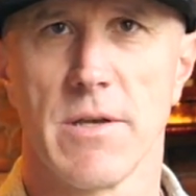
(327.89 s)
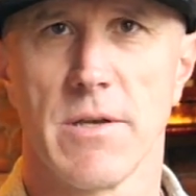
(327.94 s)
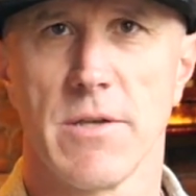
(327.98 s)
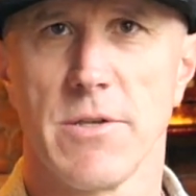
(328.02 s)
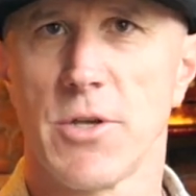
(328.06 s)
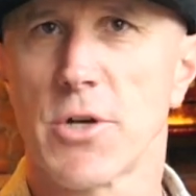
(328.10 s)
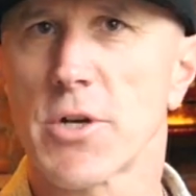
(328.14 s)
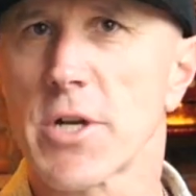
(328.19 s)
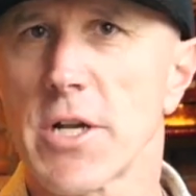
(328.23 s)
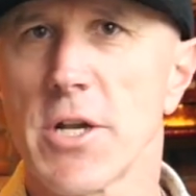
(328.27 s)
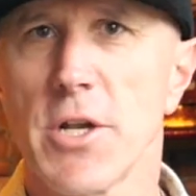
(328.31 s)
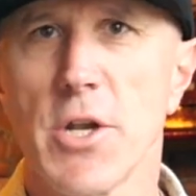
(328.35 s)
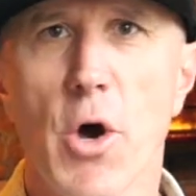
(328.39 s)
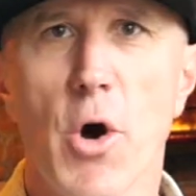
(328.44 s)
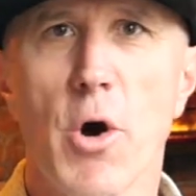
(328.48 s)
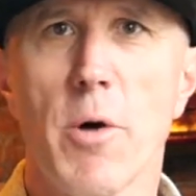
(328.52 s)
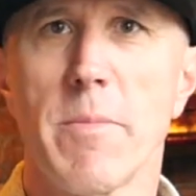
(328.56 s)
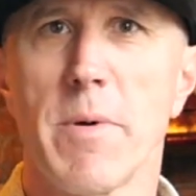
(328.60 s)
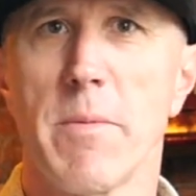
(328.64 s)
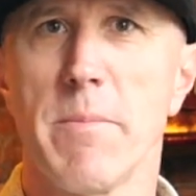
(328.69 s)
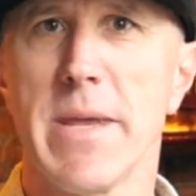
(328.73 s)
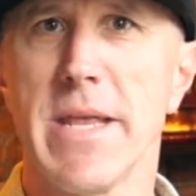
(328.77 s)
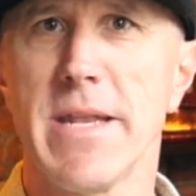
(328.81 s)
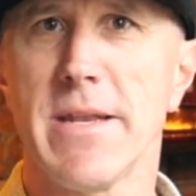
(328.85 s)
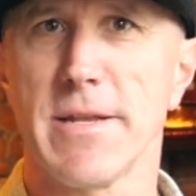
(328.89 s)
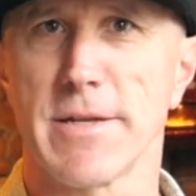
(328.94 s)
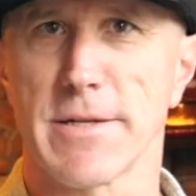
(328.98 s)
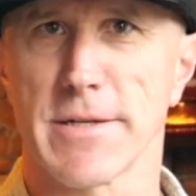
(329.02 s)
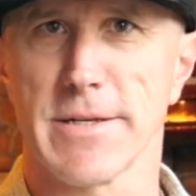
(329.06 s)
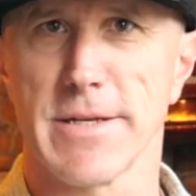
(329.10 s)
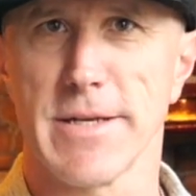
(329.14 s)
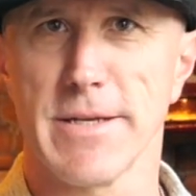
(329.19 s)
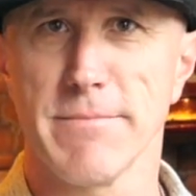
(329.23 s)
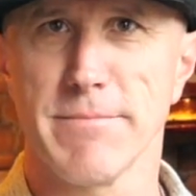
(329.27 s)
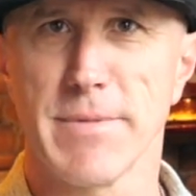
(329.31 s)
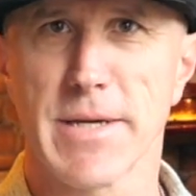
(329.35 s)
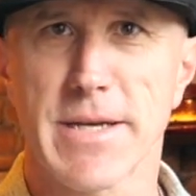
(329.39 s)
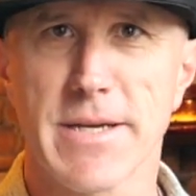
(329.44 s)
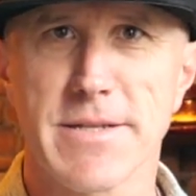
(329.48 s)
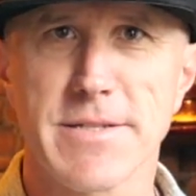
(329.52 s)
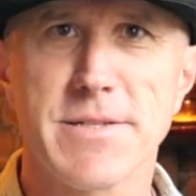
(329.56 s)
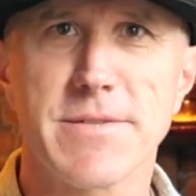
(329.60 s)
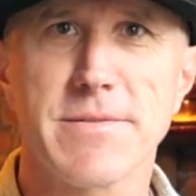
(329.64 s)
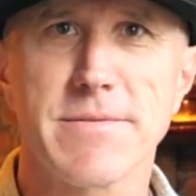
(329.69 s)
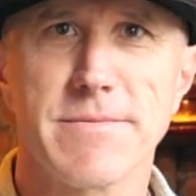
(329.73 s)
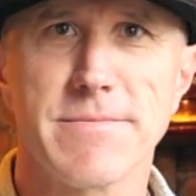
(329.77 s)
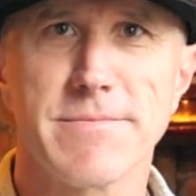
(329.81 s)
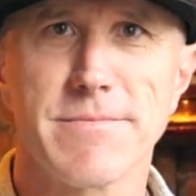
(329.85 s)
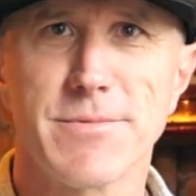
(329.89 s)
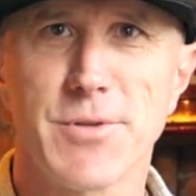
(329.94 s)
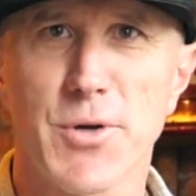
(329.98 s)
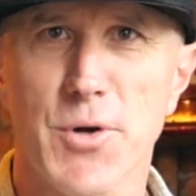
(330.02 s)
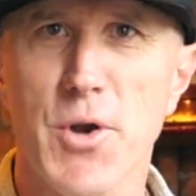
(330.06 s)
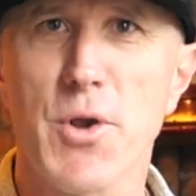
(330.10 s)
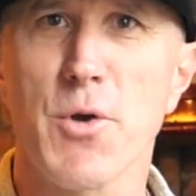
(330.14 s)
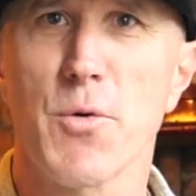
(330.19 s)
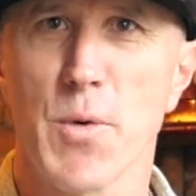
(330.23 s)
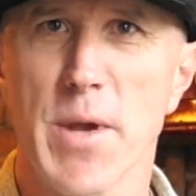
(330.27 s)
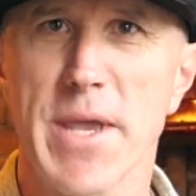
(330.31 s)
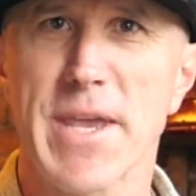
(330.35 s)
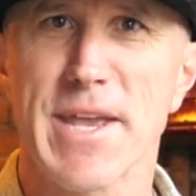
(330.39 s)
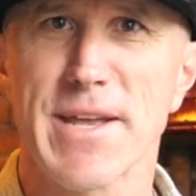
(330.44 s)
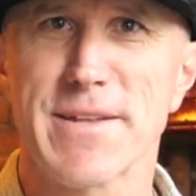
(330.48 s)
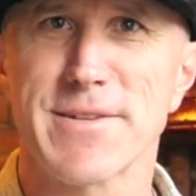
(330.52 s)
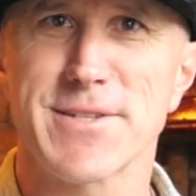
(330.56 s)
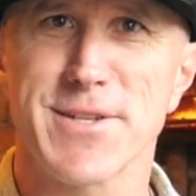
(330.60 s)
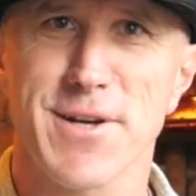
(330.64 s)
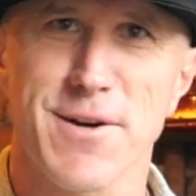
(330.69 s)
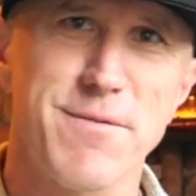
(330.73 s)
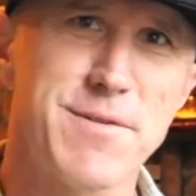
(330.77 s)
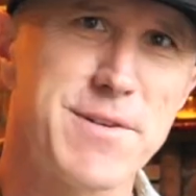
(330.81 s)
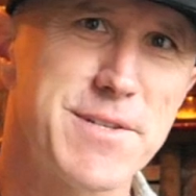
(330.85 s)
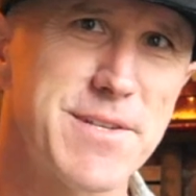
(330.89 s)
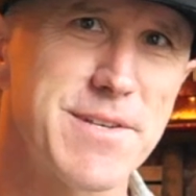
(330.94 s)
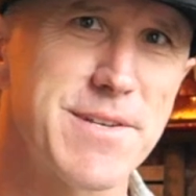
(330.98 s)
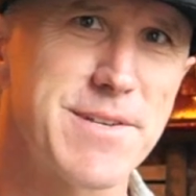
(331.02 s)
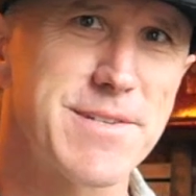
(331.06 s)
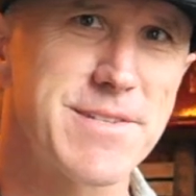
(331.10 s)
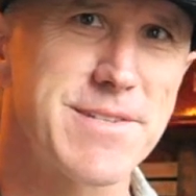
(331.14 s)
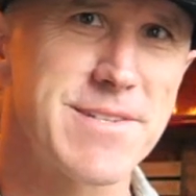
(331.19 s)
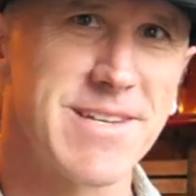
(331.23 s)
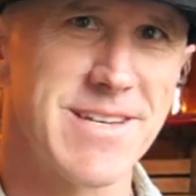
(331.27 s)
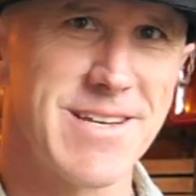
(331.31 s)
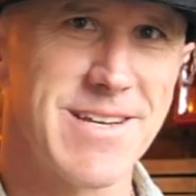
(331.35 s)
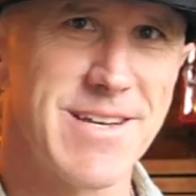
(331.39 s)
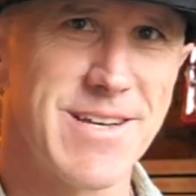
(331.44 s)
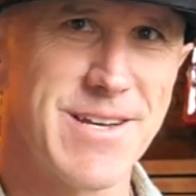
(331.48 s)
You're going to know them immediately, because during weekend services,